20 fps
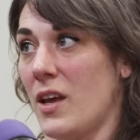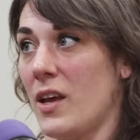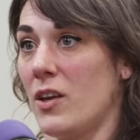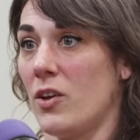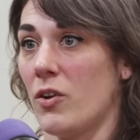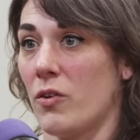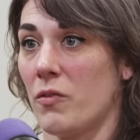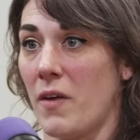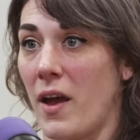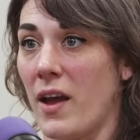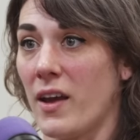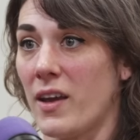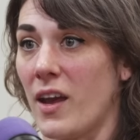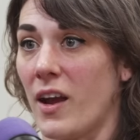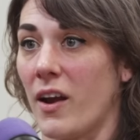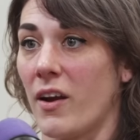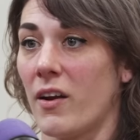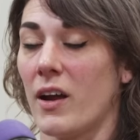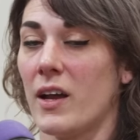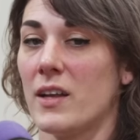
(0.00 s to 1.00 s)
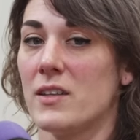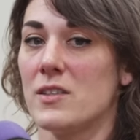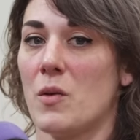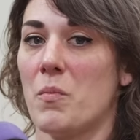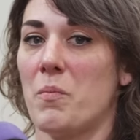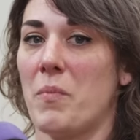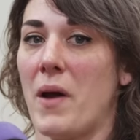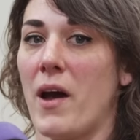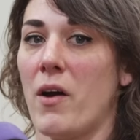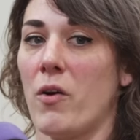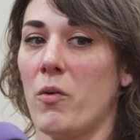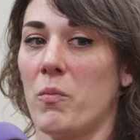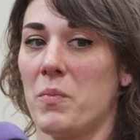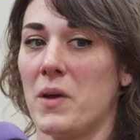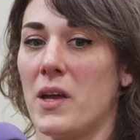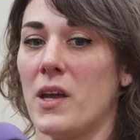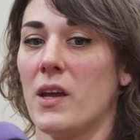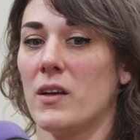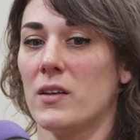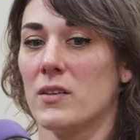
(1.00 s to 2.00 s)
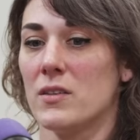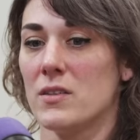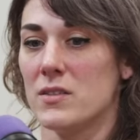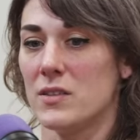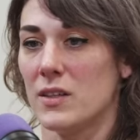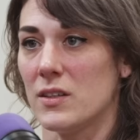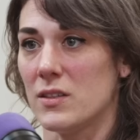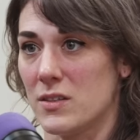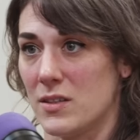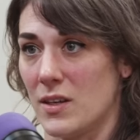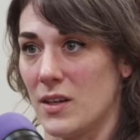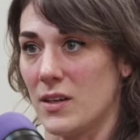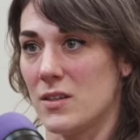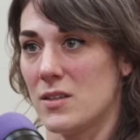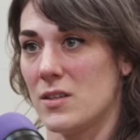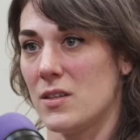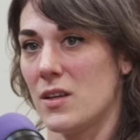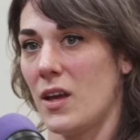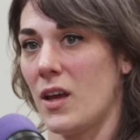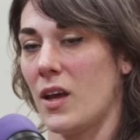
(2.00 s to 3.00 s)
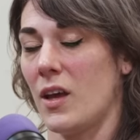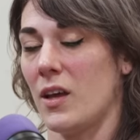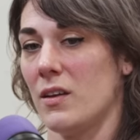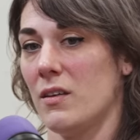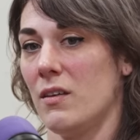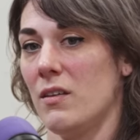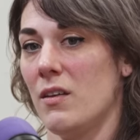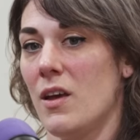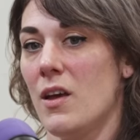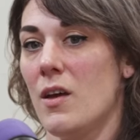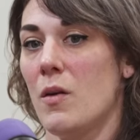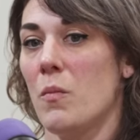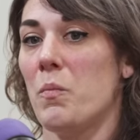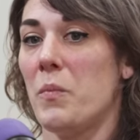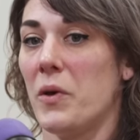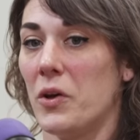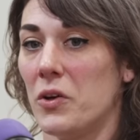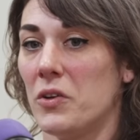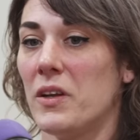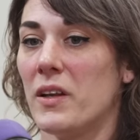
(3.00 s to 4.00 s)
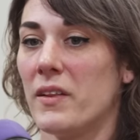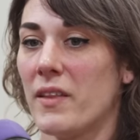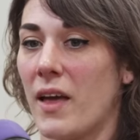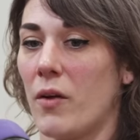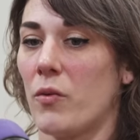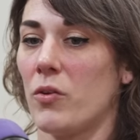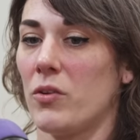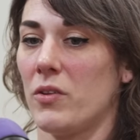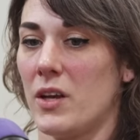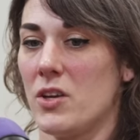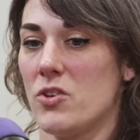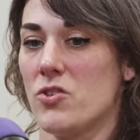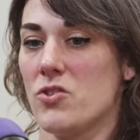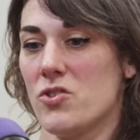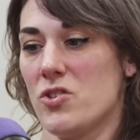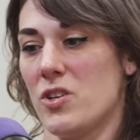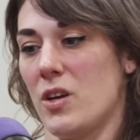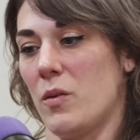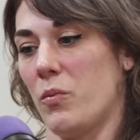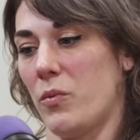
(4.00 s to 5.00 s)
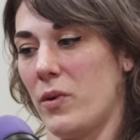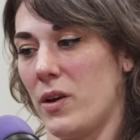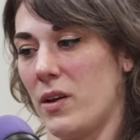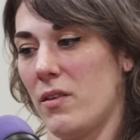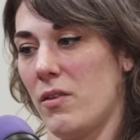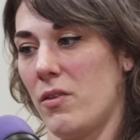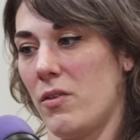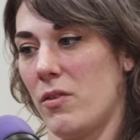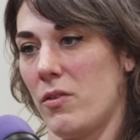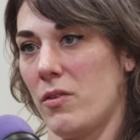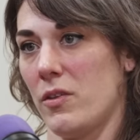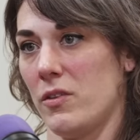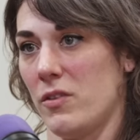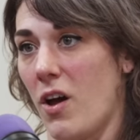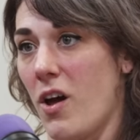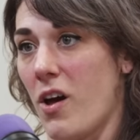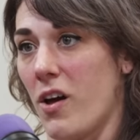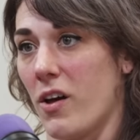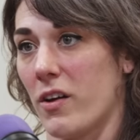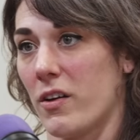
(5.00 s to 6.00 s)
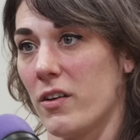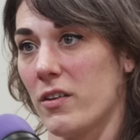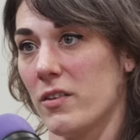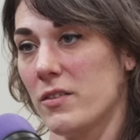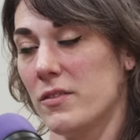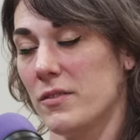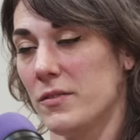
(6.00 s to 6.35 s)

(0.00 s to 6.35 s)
like your vet care. It's about being consistent and building that relationship with the dog.